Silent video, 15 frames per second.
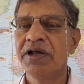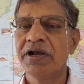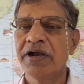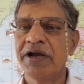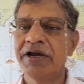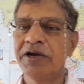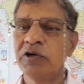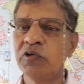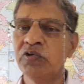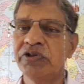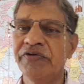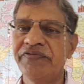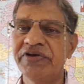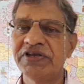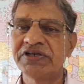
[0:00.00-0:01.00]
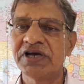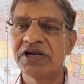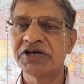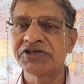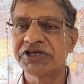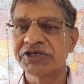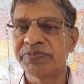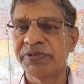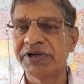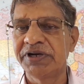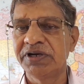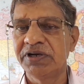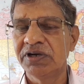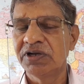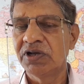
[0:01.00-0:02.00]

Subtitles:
can do the physical assessment.